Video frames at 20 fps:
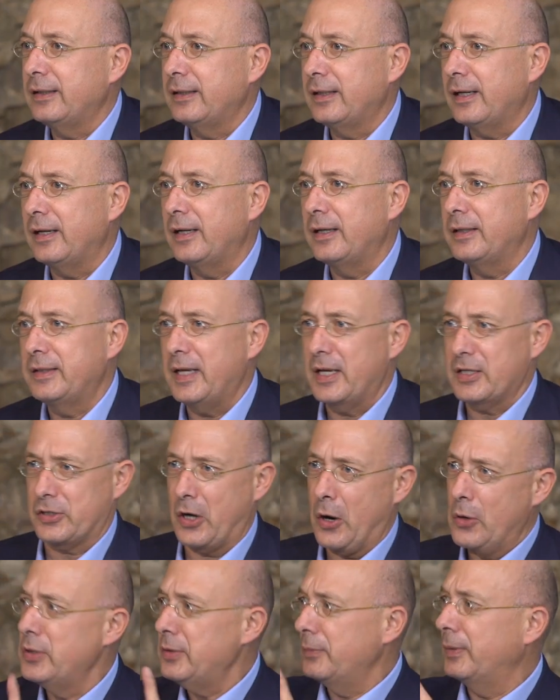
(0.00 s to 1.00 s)
this,
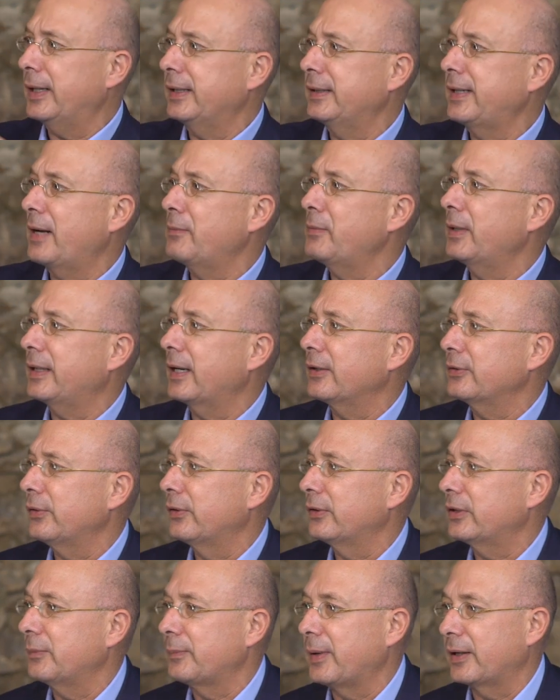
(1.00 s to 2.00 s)
only then we can
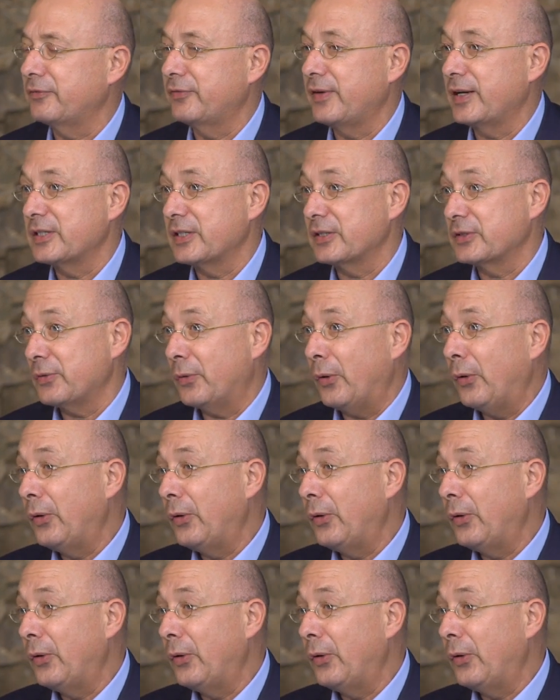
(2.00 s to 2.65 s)
talk about fascism.